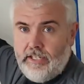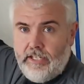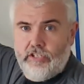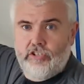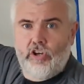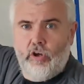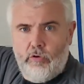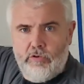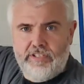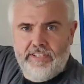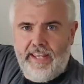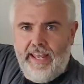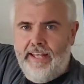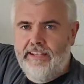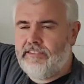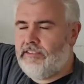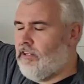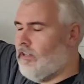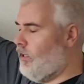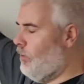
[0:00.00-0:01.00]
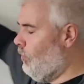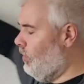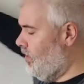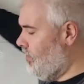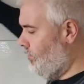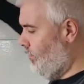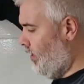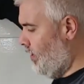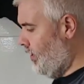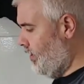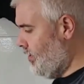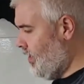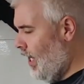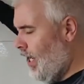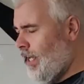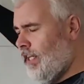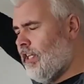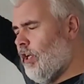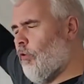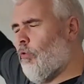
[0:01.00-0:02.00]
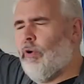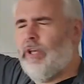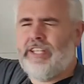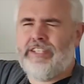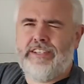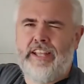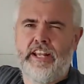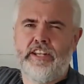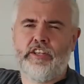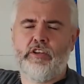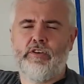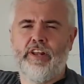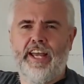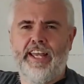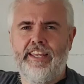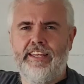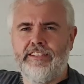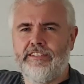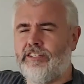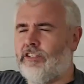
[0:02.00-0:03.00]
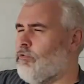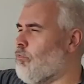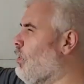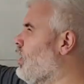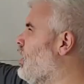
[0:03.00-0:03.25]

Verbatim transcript: They show us the answer, they want us to find this. The reason they do that is because